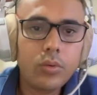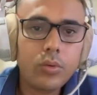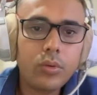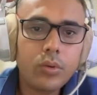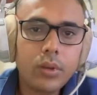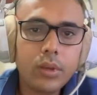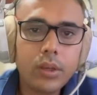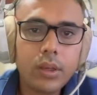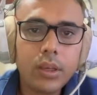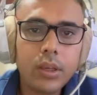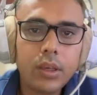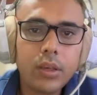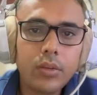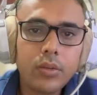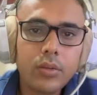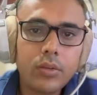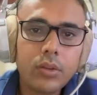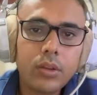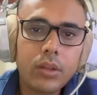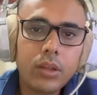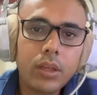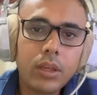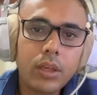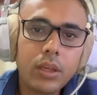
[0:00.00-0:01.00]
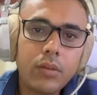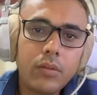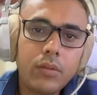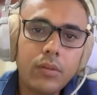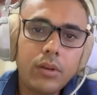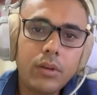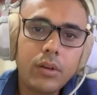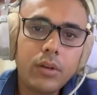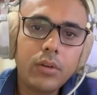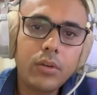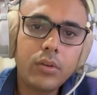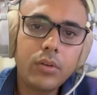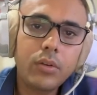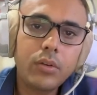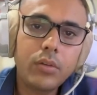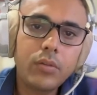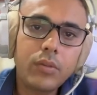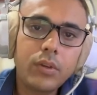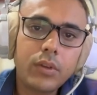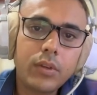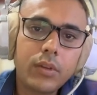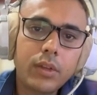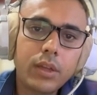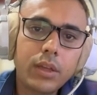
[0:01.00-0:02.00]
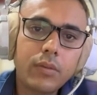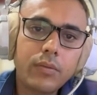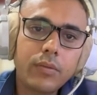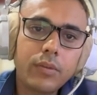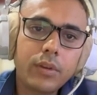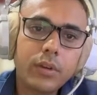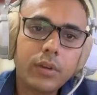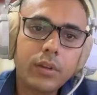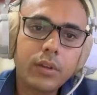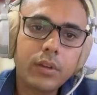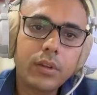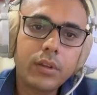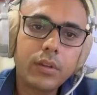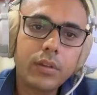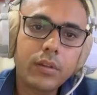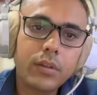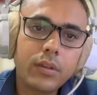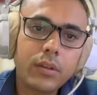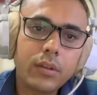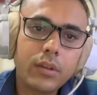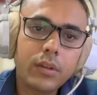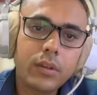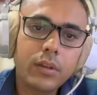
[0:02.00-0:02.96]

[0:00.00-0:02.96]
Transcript: Okay, so he will first capture this.